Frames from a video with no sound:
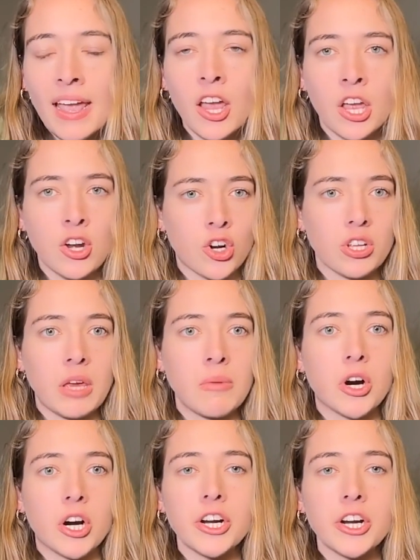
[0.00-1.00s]
in
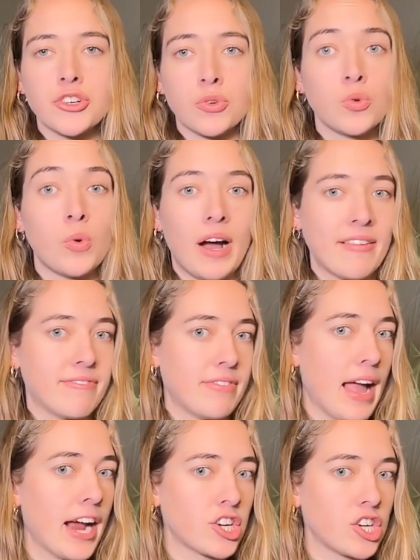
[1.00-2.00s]
early March, who I
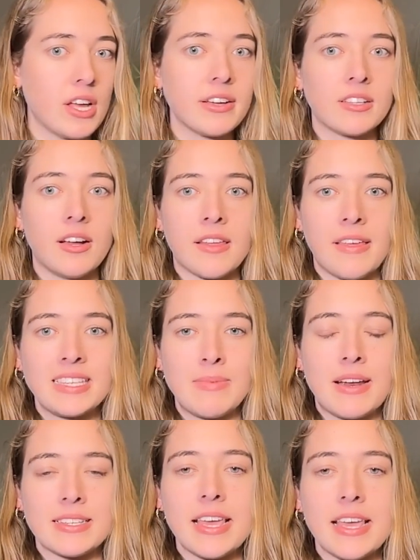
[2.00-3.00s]
actually liked a lot of things
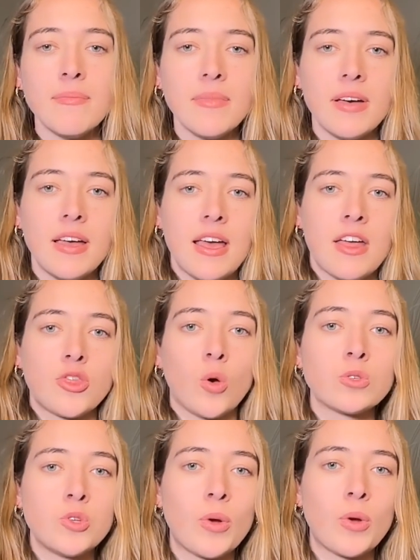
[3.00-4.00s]
about his game.
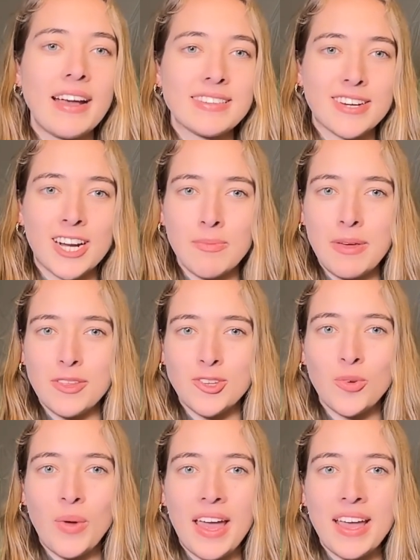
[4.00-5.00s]
Those two guys are going to be the
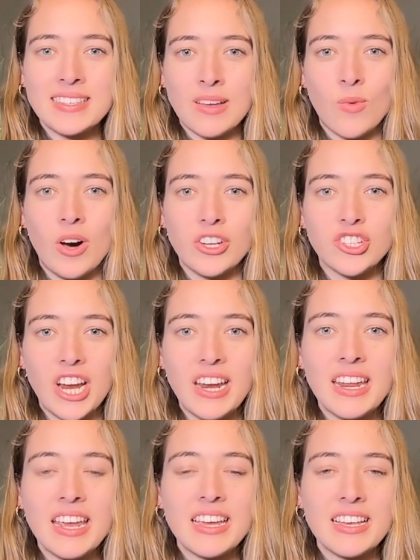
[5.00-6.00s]
two ways, while
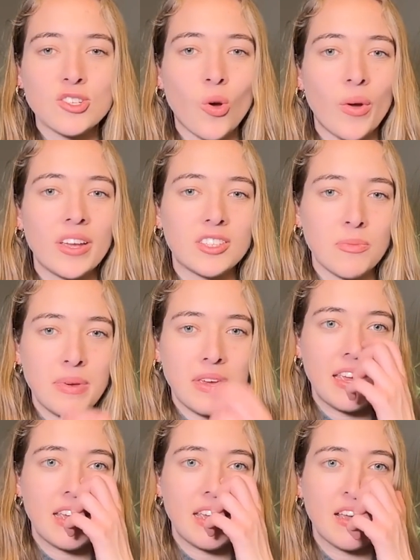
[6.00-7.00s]
JD is going to
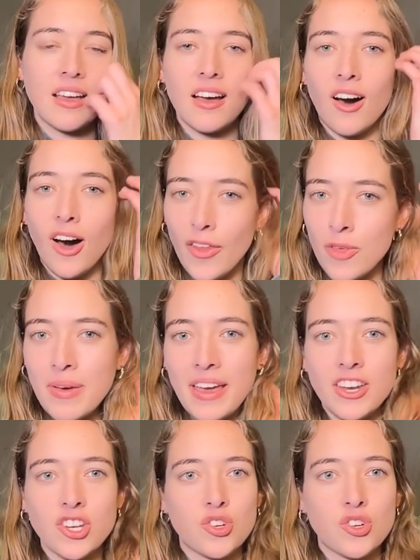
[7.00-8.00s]
be on the
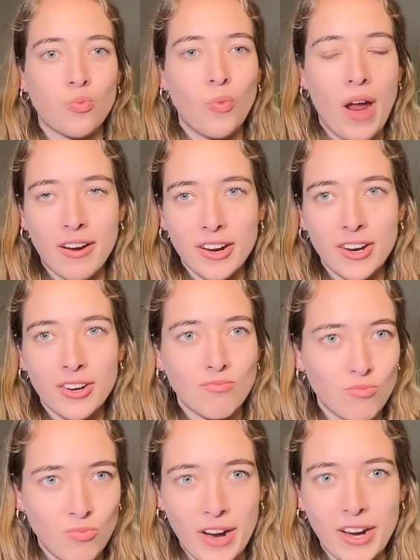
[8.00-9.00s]
bench wearing
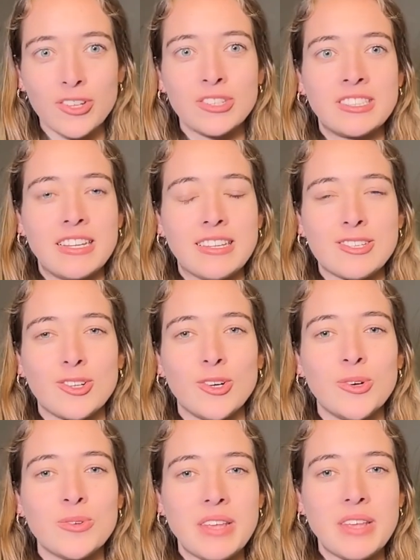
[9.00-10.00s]
regular Celtics
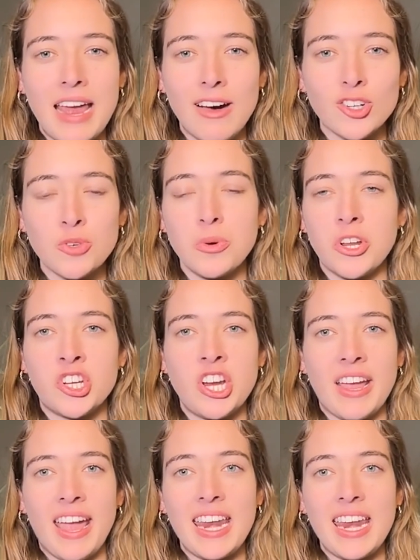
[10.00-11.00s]
clothes and eligible to
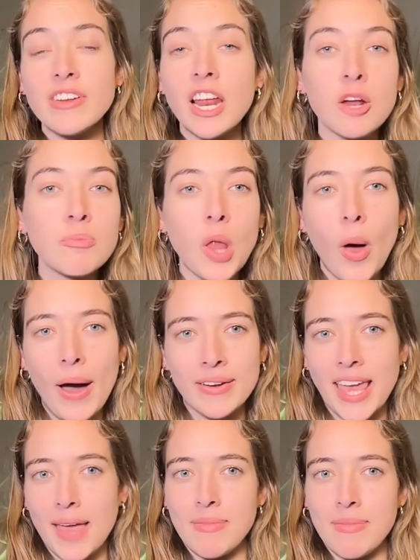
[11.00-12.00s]
check in. Even in a
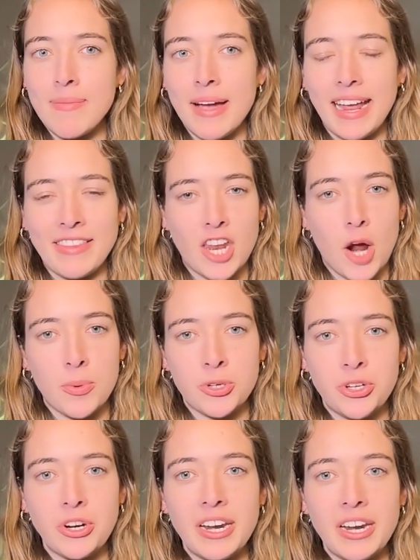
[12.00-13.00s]
blowout game, he might get that
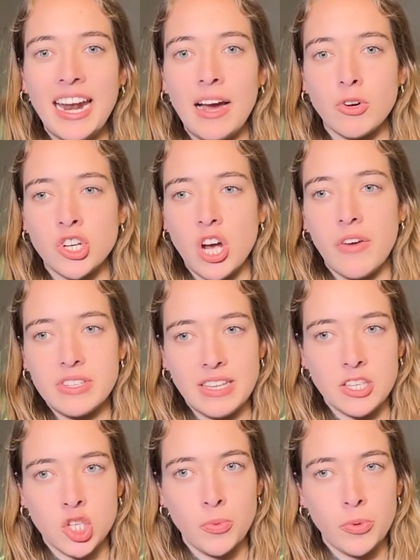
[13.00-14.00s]
opportunity now, which
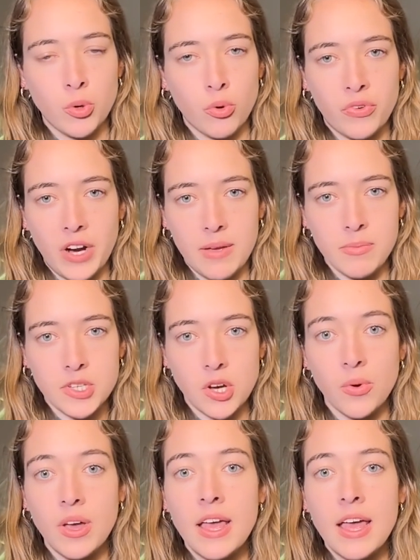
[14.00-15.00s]
obviously is super cool for him.
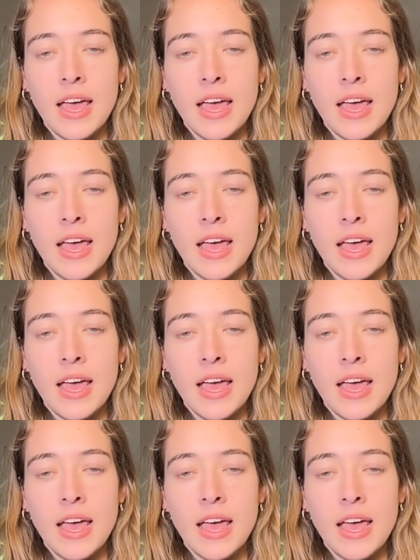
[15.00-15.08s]
So